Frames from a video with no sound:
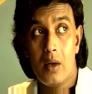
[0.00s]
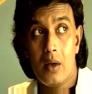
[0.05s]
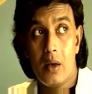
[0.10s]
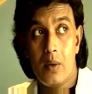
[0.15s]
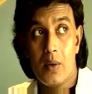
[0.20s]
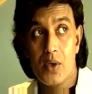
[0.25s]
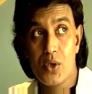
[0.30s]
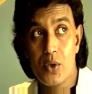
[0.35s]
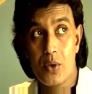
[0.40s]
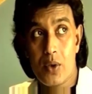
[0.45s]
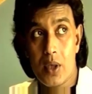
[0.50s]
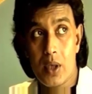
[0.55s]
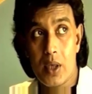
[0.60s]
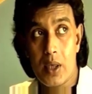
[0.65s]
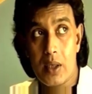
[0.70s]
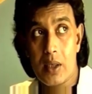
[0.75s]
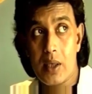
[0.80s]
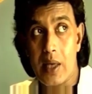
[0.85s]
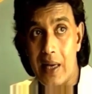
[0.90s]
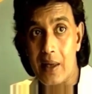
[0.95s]
I was shooting
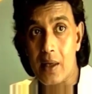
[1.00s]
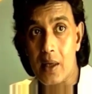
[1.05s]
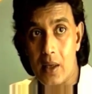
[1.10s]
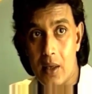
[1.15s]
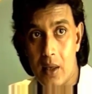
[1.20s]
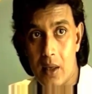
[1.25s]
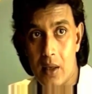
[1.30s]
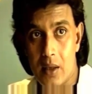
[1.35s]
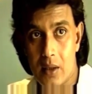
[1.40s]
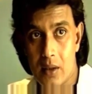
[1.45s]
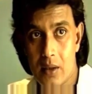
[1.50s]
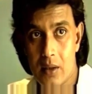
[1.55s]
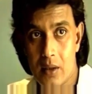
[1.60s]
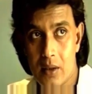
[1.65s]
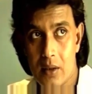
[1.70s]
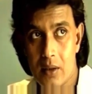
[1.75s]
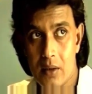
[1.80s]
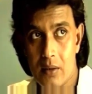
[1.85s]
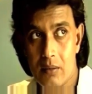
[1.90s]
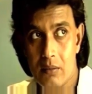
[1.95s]
at Calcutta,
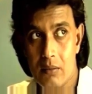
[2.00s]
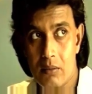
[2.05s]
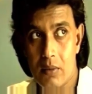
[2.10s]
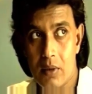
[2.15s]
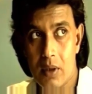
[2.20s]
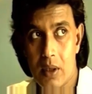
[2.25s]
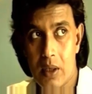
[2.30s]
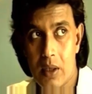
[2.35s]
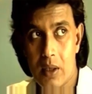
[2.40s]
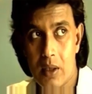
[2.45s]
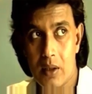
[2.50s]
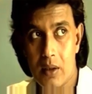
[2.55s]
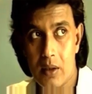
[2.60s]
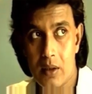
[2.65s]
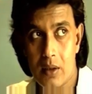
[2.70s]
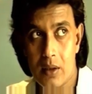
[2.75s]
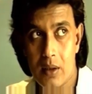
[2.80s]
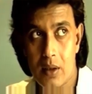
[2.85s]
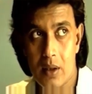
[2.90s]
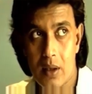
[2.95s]

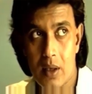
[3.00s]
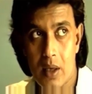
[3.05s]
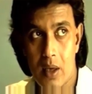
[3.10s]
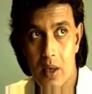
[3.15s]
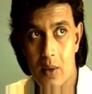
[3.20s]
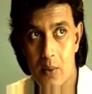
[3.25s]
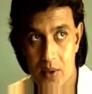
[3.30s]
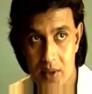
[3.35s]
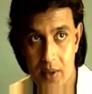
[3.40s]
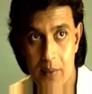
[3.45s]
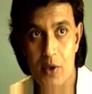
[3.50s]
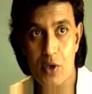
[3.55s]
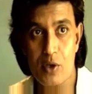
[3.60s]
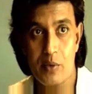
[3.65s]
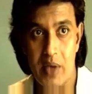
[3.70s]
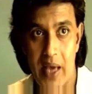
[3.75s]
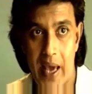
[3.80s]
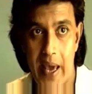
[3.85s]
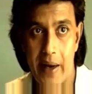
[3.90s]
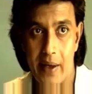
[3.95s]
and I was about to
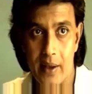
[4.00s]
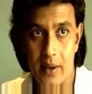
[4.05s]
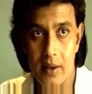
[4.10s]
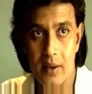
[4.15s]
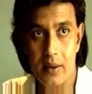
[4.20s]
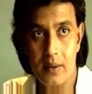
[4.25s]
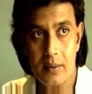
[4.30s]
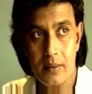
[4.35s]
be hanged.